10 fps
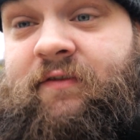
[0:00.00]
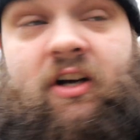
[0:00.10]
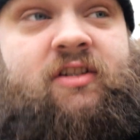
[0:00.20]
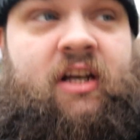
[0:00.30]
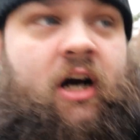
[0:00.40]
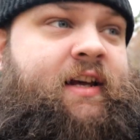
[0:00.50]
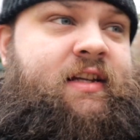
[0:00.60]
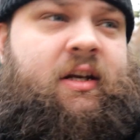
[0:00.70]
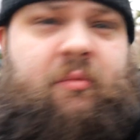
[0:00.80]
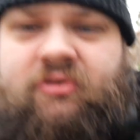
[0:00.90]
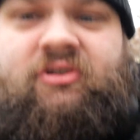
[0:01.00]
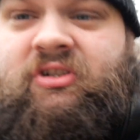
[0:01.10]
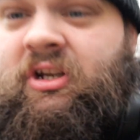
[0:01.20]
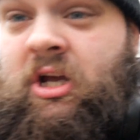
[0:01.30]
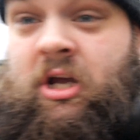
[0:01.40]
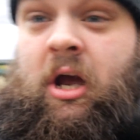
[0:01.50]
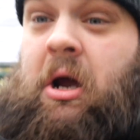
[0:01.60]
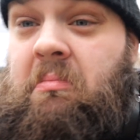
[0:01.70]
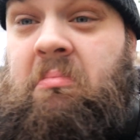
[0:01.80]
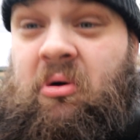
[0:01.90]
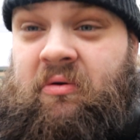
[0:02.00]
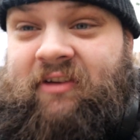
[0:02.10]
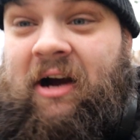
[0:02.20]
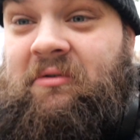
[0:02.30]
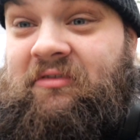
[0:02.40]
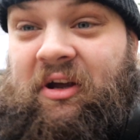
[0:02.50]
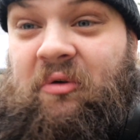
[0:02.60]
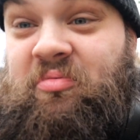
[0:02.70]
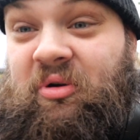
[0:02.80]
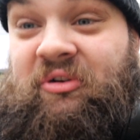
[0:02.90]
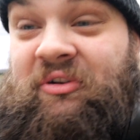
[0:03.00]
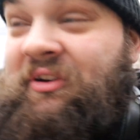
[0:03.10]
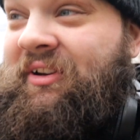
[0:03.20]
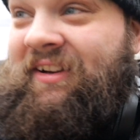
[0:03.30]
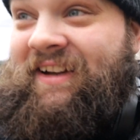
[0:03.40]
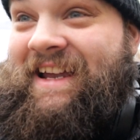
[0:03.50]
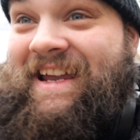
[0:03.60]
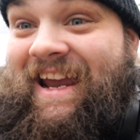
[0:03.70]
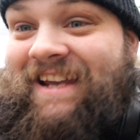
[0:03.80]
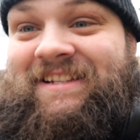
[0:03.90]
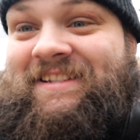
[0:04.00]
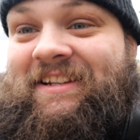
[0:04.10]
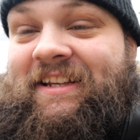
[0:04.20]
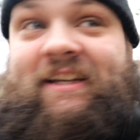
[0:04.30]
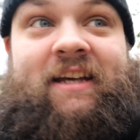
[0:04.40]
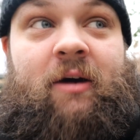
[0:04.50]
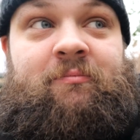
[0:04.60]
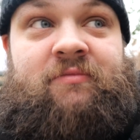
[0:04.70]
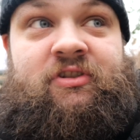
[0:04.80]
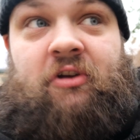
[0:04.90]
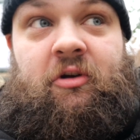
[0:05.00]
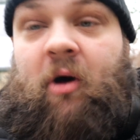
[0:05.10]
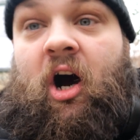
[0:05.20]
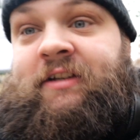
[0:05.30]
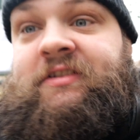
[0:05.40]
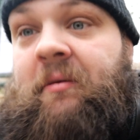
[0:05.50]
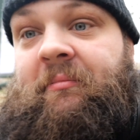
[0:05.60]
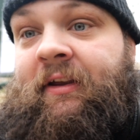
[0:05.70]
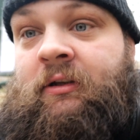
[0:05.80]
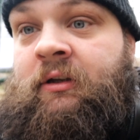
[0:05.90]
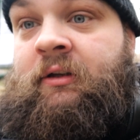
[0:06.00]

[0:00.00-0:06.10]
first thing I did was moved out of the open, instantly stood behind something.